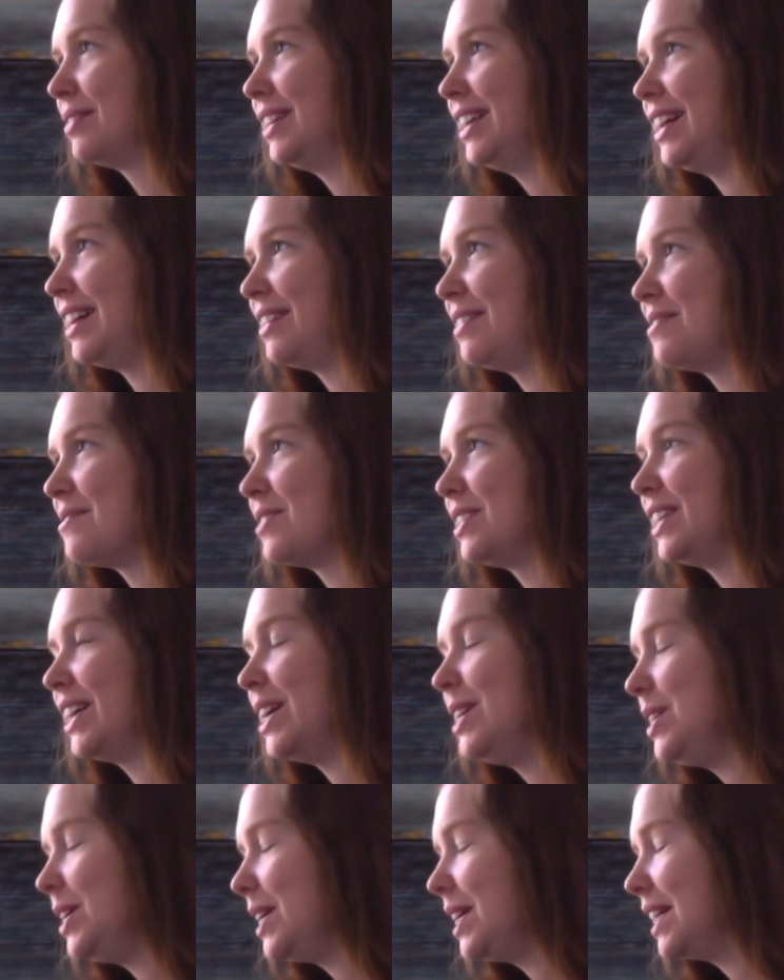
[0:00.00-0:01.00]
Yeah, well now you
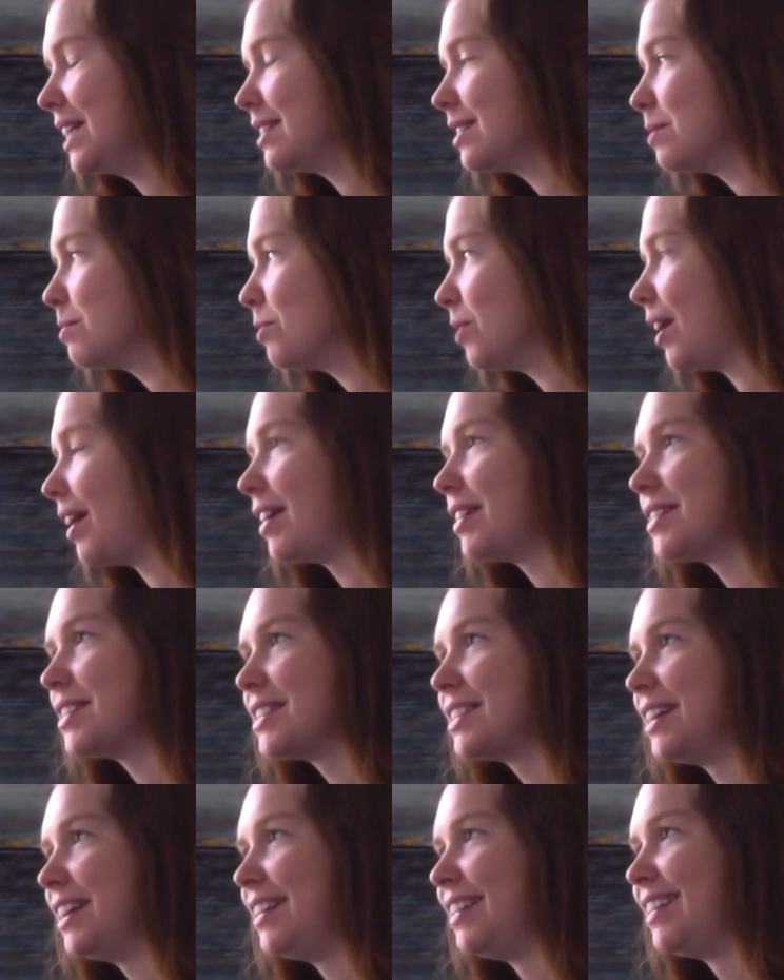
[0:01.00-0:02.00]
can get some rest
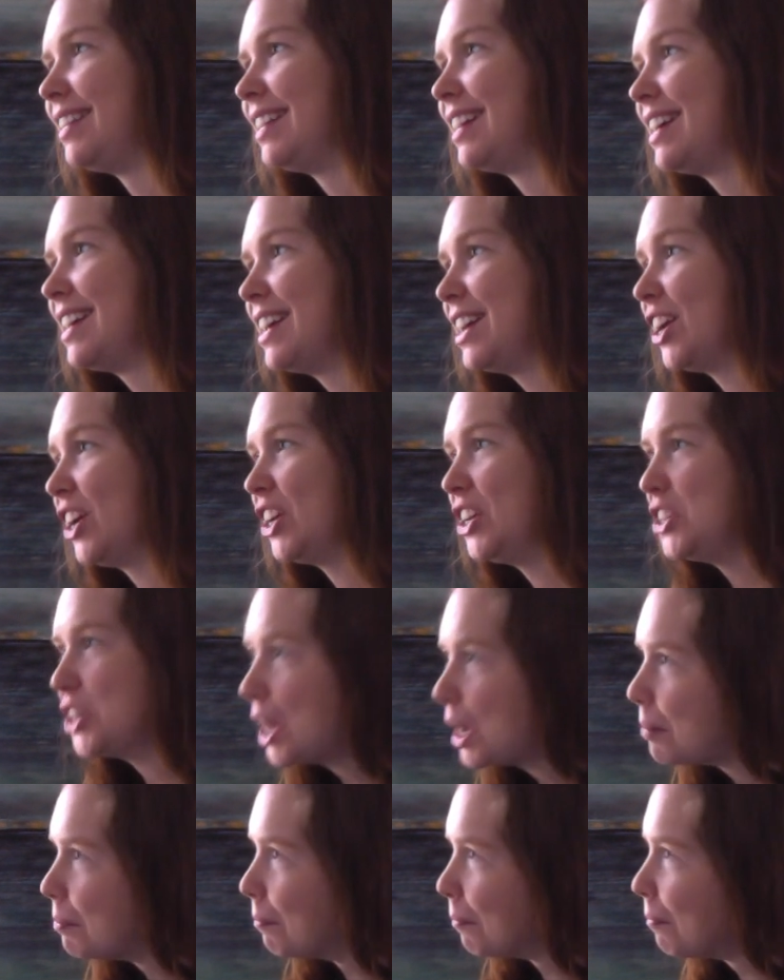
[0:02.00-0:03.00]
and good job.